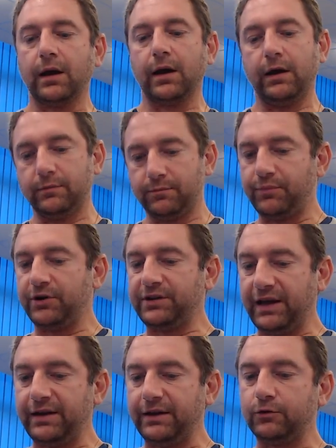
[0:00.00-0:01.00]
And
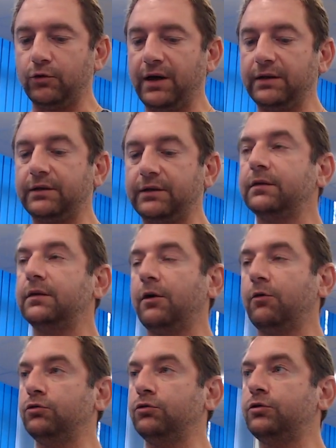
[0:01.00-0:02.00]
pertaining to that, I
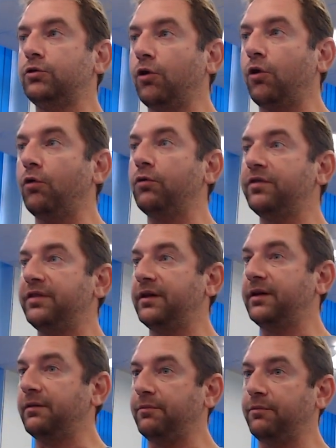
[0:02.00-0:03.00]
want you to know
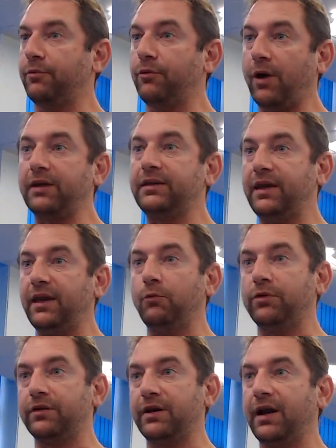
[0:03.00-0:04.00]
the ranking
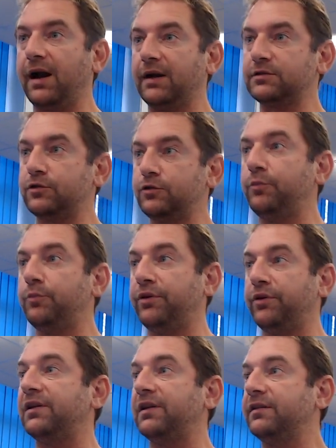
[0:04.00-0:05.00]
with regards to
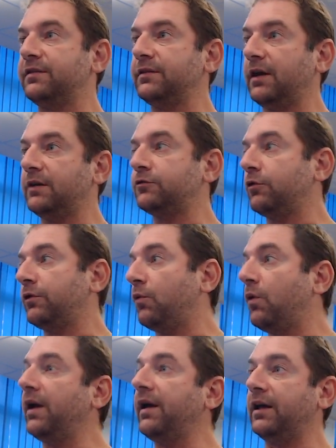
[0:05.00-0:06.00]
privilege. Yeah, so the
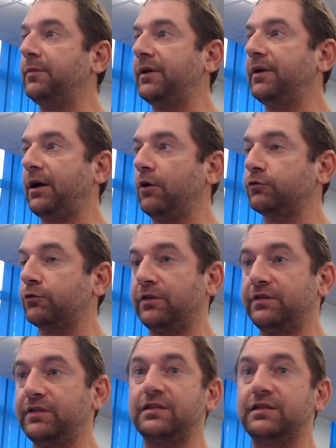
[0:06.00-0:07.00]
one admin account, so the
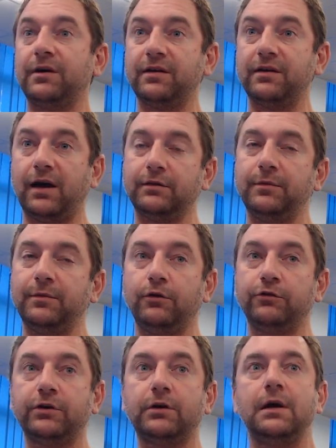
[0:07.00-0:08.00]
system admin
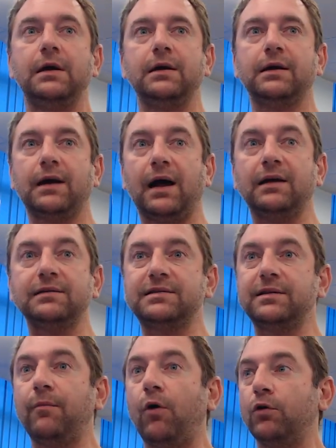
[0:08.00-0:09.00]
user has
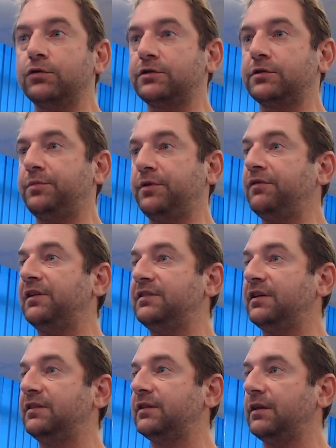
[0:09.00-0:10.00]
the most
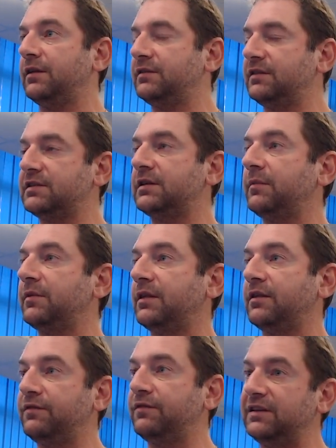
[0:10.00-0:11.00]
privileges in the system, and
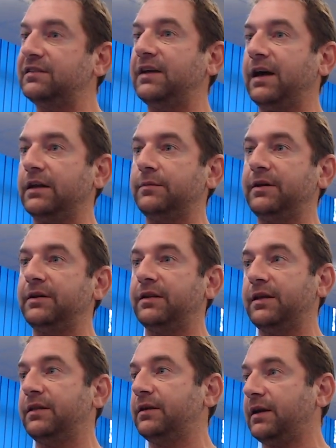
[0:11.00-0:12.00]
then the VDC admin, and
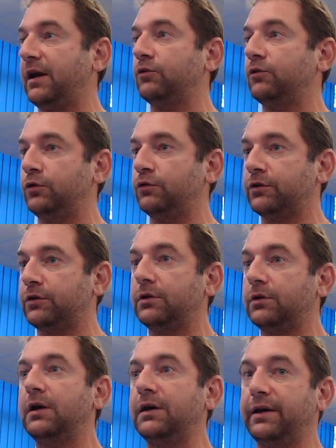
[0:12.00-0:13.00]
then the cloud user
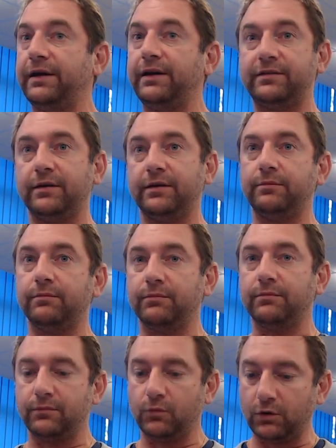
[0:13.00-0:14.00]
is the
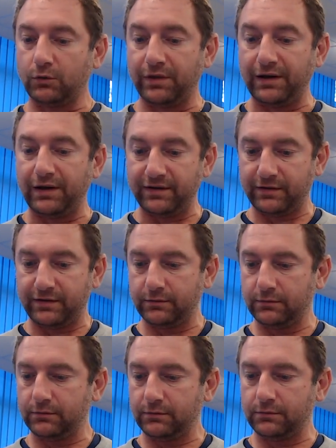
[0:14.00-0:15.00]
one with the least
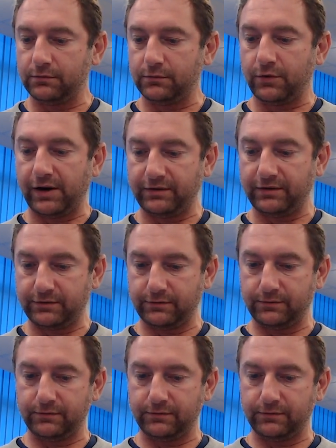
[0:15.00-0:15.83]
rights.